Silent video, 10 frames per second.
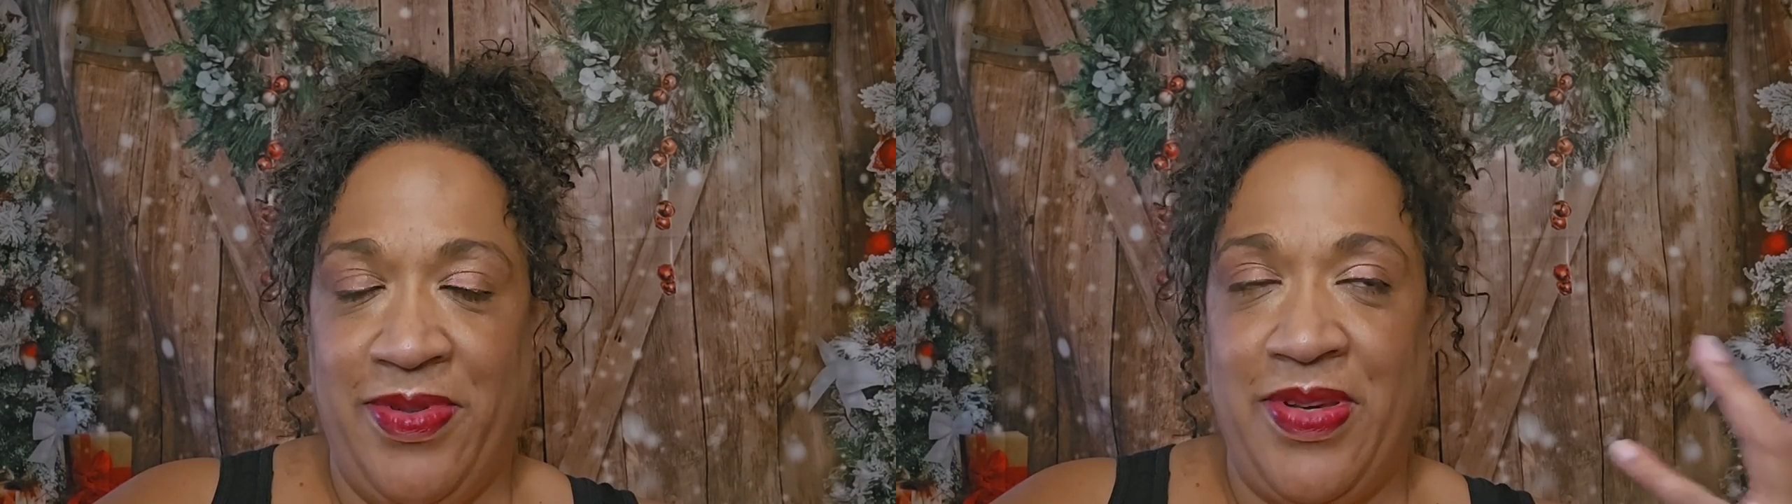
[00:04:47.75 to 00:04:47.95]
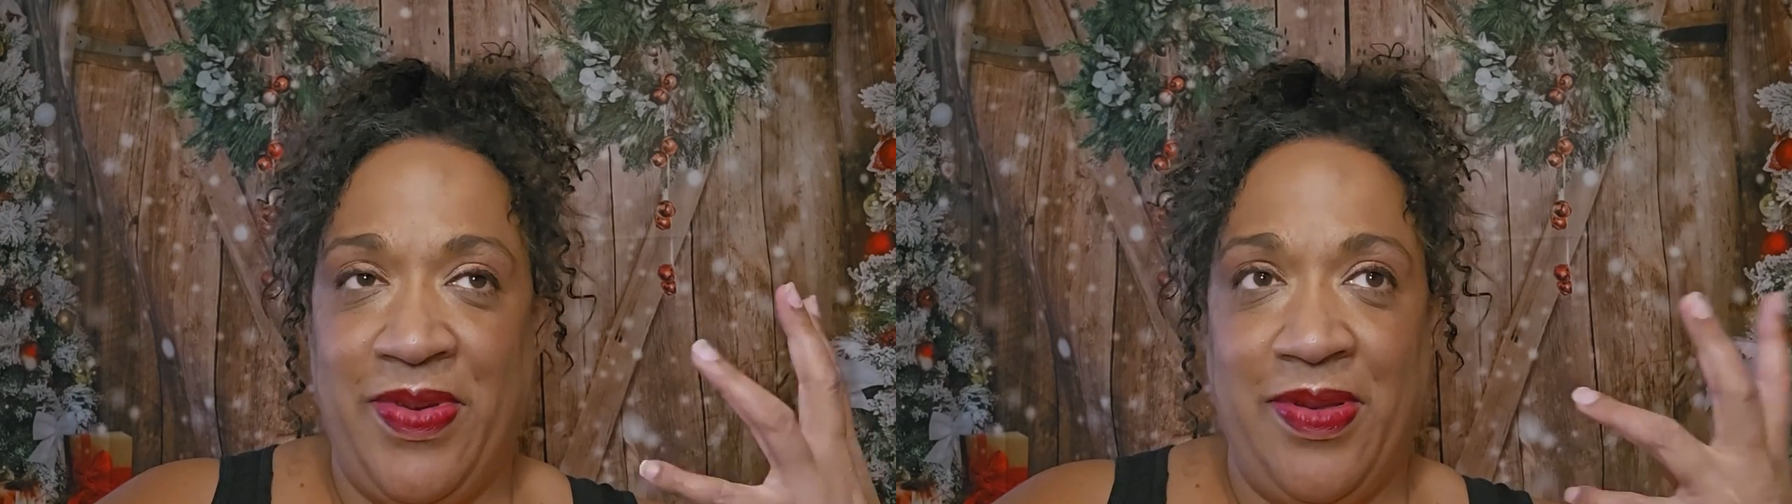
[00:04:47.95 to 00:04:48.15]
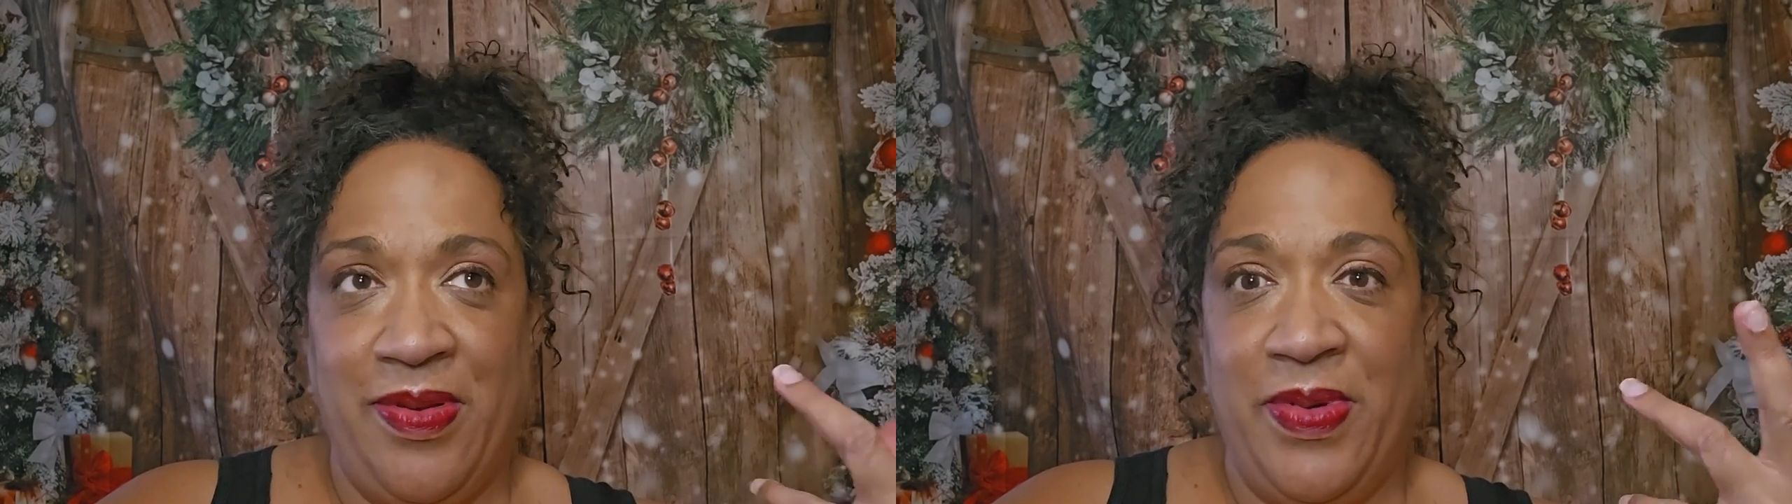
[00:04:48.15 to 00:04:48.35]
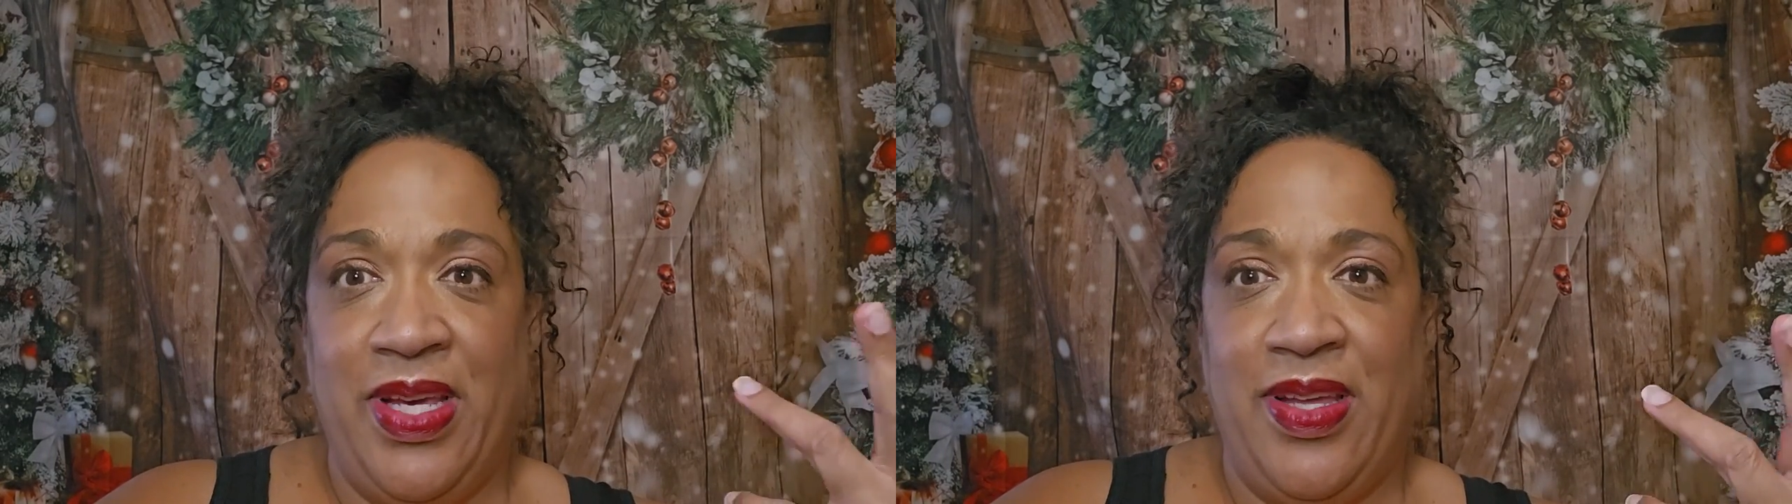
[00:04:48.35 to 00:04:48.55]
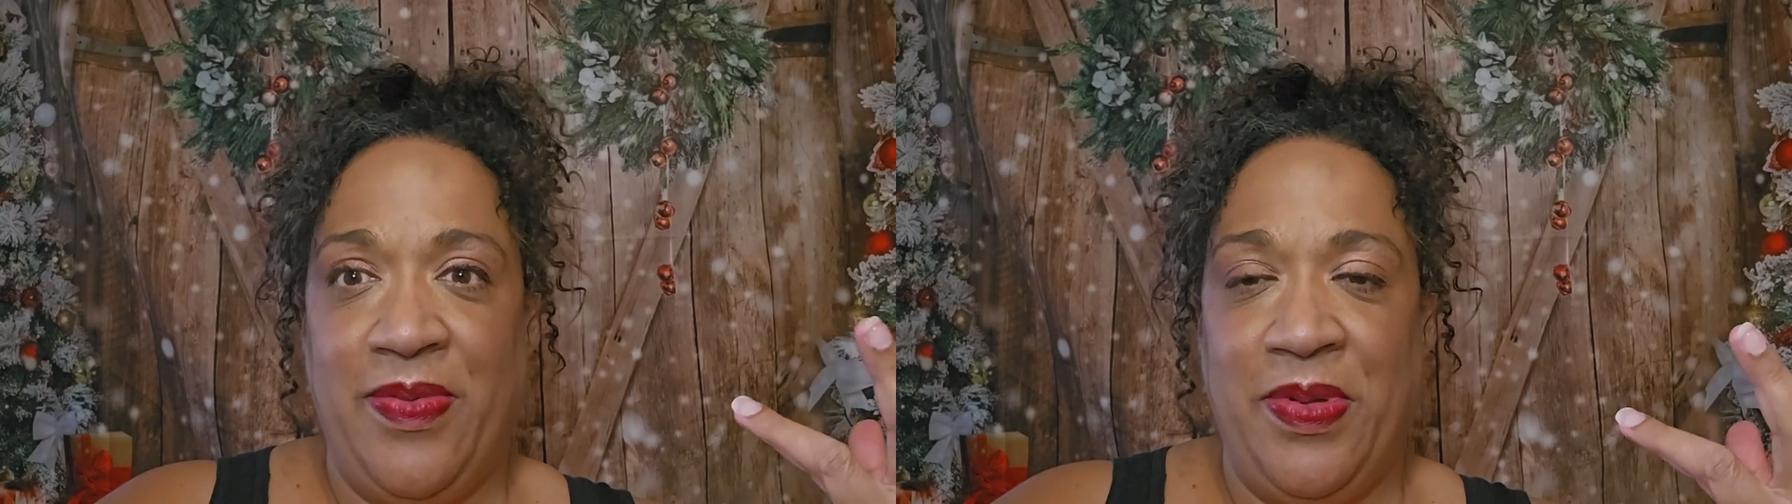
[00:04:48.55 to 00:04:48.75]
which oh my
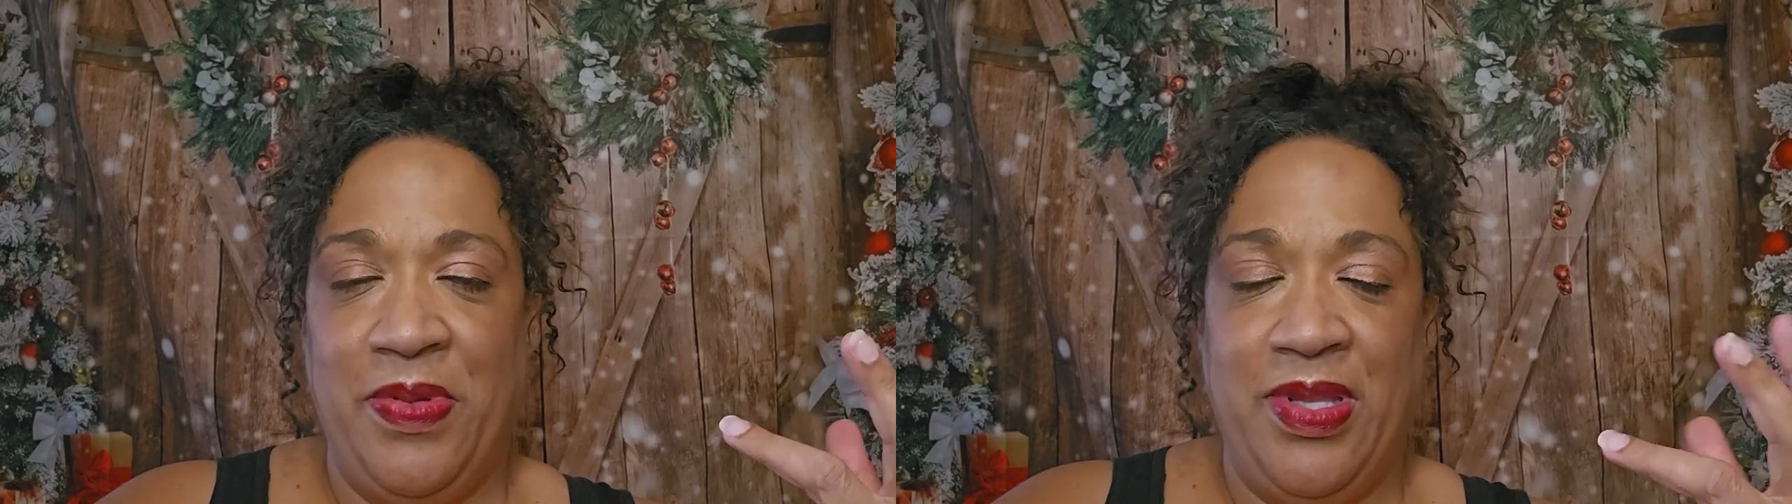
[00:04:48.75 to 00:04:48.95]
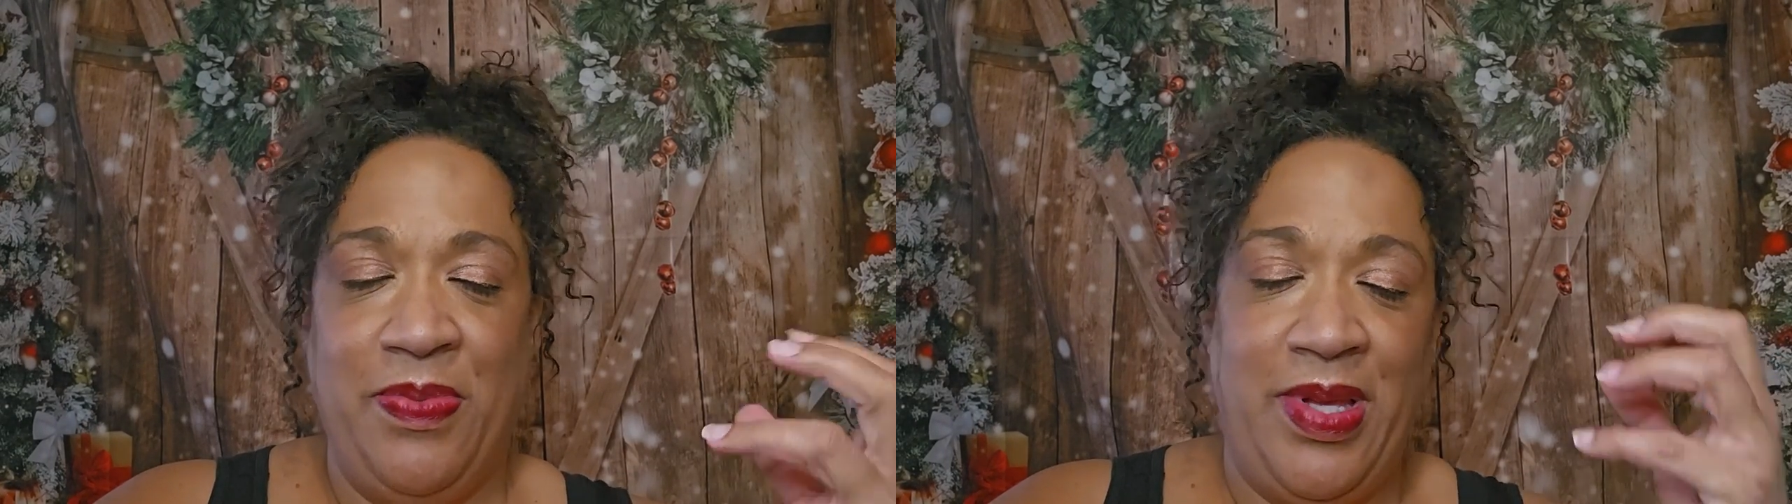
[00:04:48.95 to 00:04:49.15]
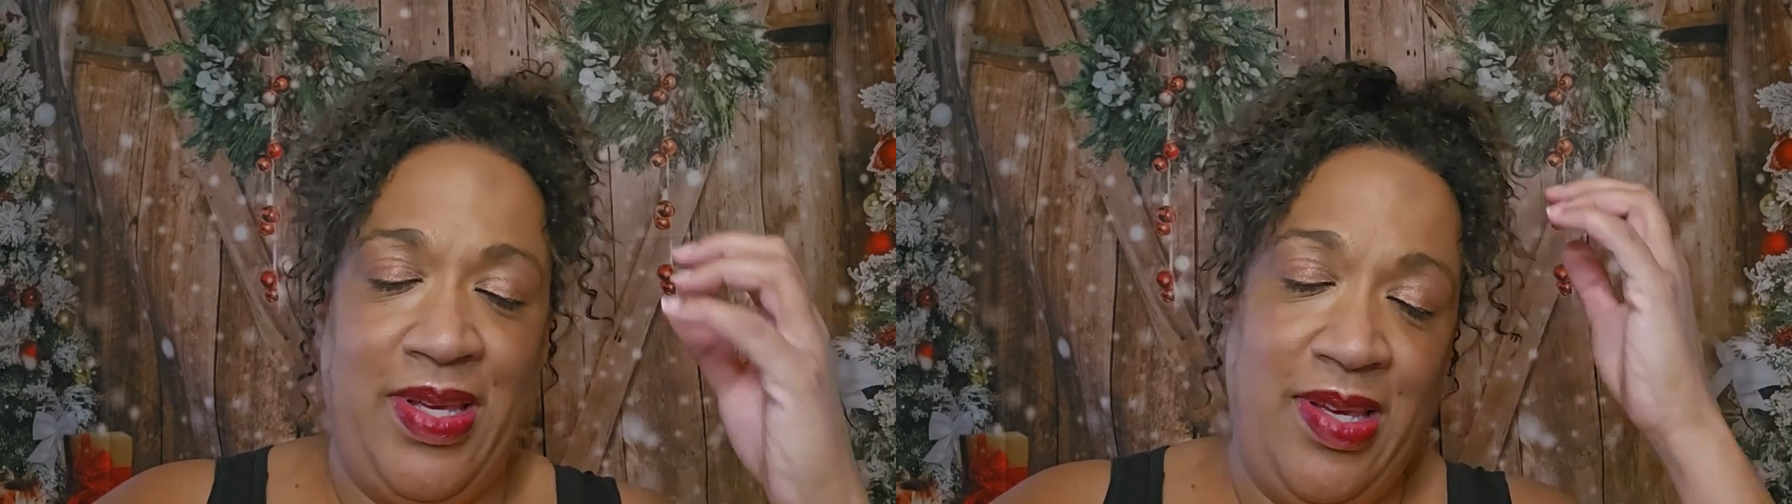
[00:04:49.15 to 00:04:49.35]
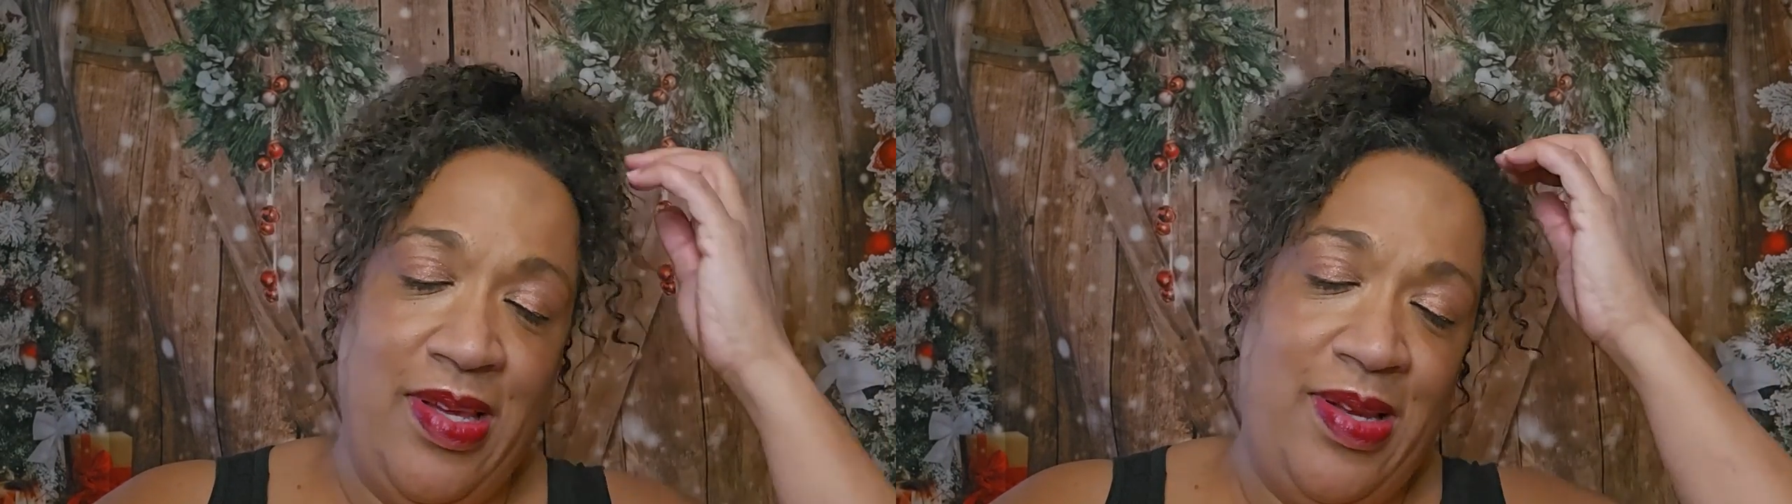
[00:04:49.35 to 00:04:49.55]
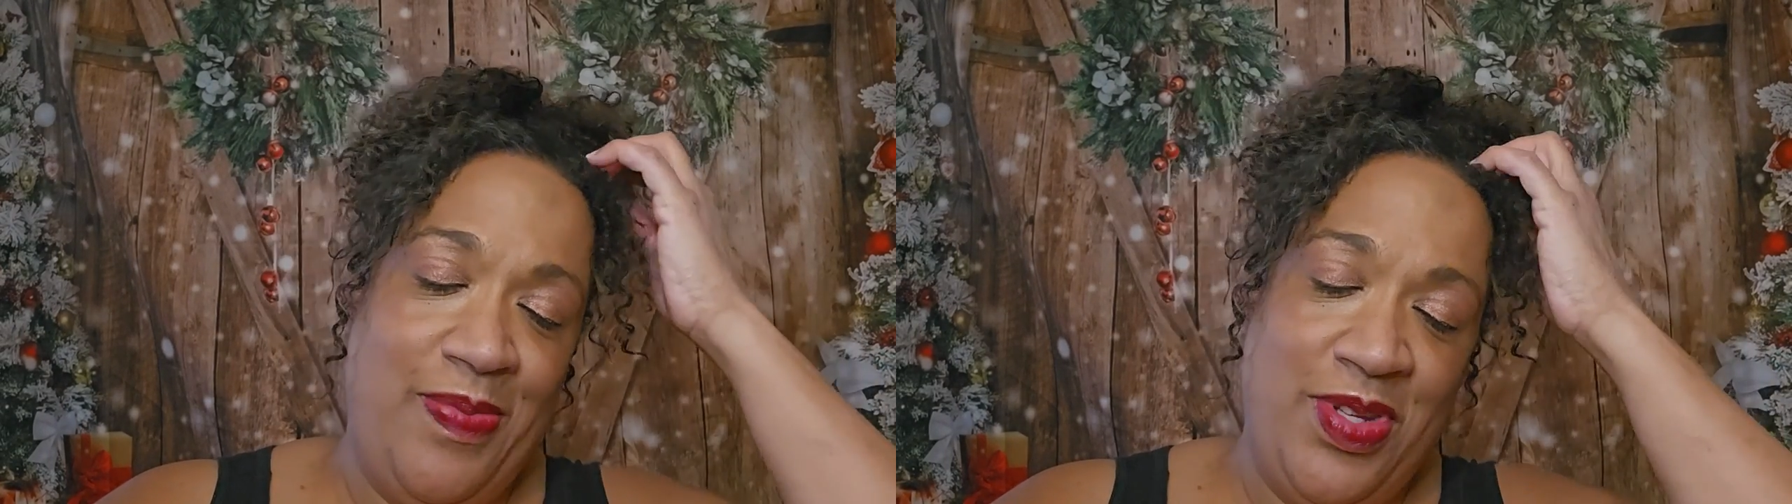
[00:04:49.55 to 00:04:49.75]
God, I'm completely blanking
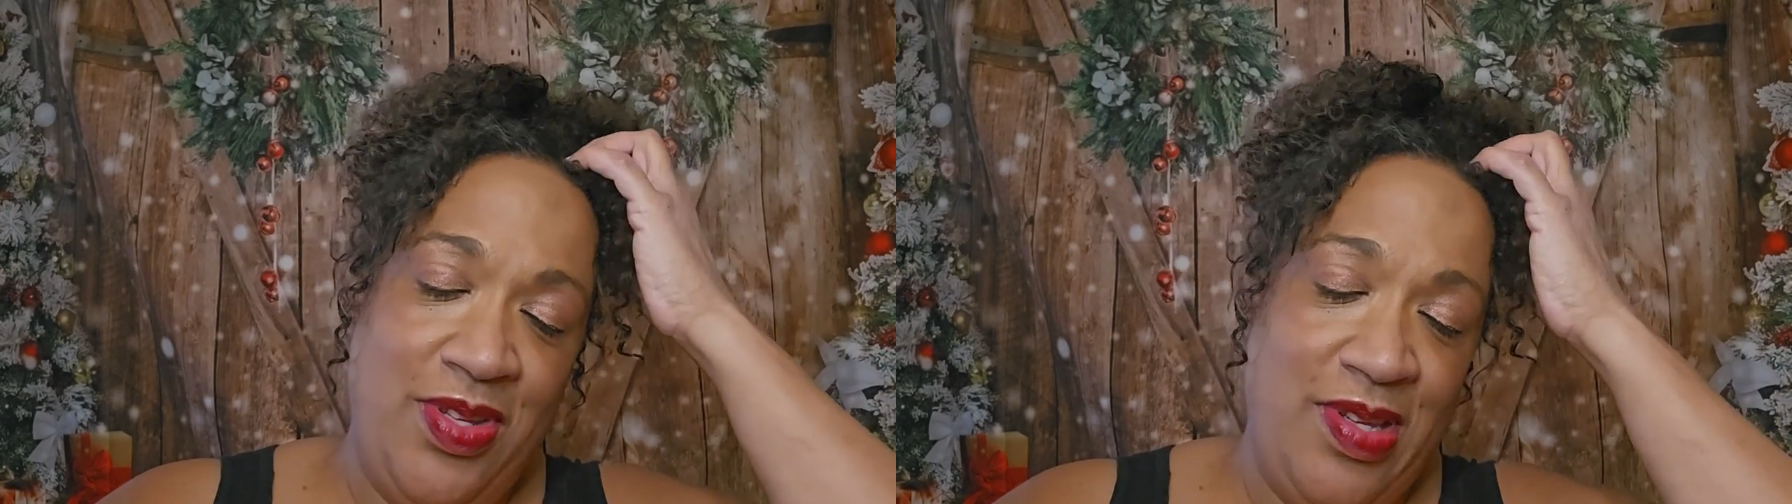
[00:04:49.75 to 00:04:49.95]
on it, but